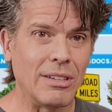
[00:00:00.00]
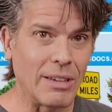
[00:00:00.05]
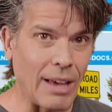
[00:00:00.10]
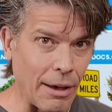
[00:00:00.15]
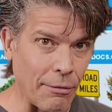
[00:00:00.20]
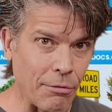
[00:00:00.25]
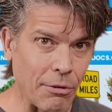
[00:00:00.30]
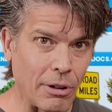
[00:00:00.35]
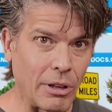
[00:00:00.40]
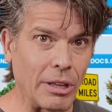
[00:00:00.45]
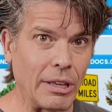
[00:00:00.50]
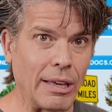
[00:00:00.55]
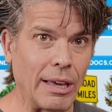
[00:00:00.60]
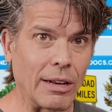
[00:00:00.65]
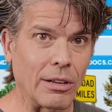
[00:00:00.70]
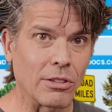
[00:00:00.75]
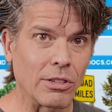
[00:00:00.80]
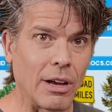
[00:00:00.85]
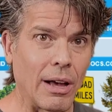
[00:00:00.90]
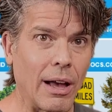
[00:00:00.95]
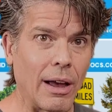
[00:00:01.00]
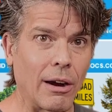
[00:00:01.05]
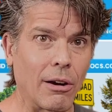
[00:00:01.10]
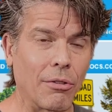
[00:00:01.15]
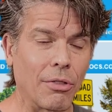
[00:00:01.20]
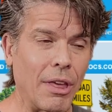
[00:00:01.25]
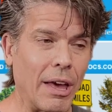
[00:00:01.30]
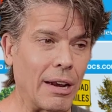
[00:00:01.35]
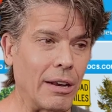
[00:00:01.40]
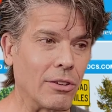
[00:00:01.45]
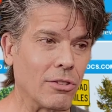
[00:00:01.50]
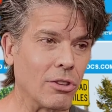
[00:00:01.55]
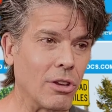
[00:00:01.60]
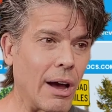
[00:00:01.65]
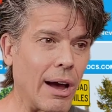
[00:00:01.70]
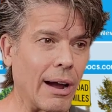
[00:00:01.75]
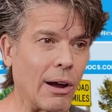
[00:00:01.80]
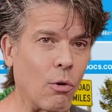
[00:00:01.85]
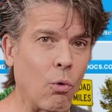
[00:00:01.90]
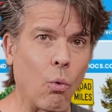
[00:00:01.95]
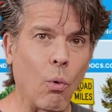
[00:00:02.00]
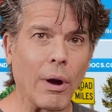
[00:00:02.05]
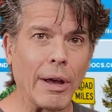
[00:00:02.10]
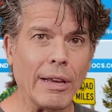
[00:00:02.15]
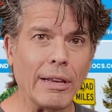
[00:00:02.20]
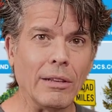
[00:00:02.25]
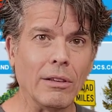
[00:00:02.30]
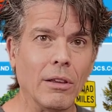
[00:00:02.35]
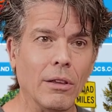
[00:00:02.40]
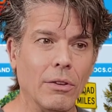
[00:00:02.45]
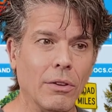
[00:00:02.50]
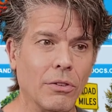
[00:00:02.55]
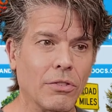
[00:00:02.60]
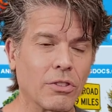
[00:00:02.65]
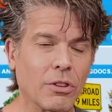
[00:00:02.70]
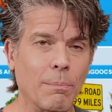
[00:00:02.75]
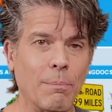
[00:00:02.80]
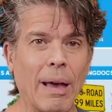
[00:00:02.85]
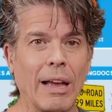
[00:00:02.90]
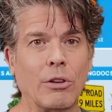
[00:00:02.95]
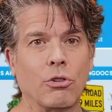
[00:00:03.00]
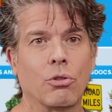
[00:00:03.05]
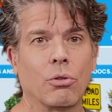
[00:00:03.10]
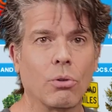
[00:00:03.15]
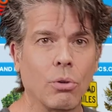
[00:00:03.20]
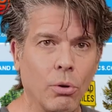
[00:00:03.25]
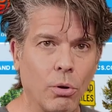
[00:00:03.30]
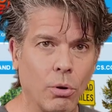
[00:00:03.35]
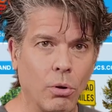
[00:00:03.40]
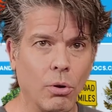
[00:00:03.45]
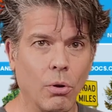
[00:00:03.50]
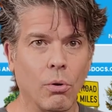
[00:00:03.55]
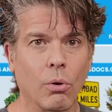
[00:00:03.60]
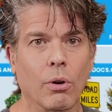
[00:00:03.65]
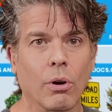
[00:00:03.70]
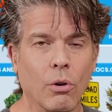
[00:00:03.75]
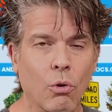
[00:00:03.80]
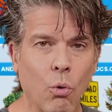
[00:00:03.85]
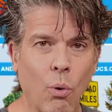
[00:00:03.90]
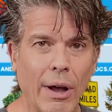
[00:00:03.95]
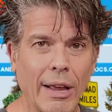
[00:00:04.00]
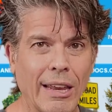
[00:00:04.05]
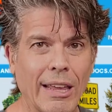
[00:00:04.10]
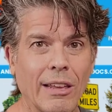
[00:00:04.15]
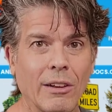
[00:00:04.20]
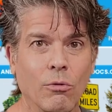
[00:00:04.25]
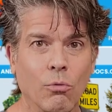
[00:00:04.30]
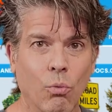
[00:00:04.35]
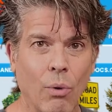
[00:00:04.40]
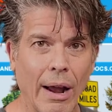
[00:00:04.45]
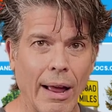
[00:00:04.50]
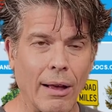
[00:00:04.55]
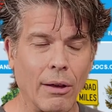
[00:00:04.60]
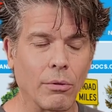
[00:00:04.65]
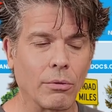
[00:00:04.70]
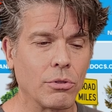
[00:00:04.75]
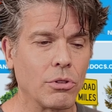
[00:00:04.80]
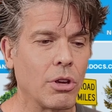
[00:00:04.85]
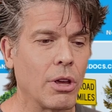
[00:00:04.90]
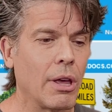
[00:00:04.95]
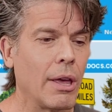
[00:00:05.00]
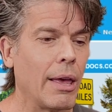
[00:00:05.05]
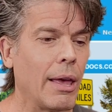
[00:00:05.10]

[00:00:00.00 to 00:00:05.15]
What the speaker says: definitely get a tire that is not quite symmetrical or quite in round.